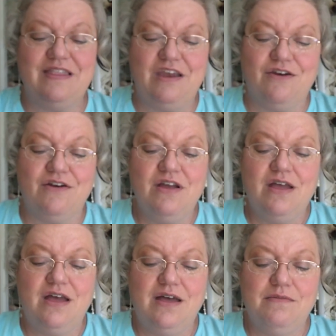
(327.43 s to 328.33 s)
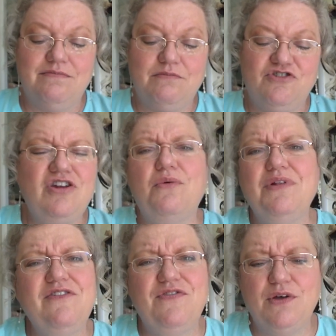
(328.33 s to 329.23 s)
there, but you don't
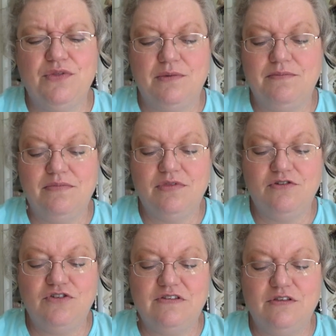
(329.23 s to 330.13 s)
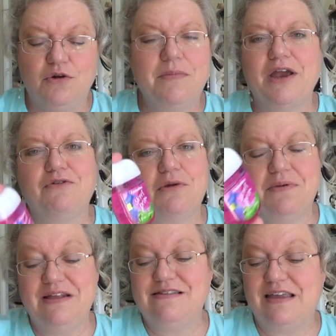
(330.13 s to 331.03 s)
really feel them. They're just little micro
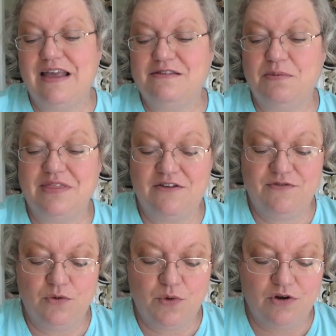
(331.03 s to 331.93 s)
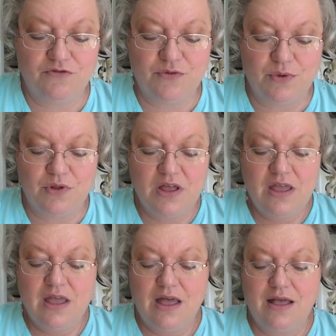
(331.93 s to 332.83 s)
beads, I guess, but they feel wonderful.
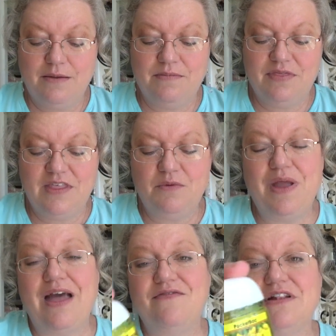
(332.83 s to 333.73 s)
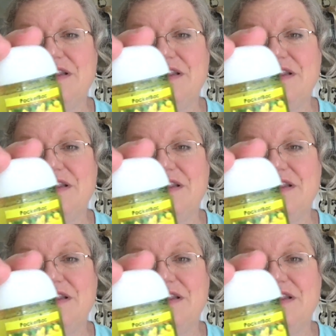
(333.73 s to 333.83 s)
Then we have the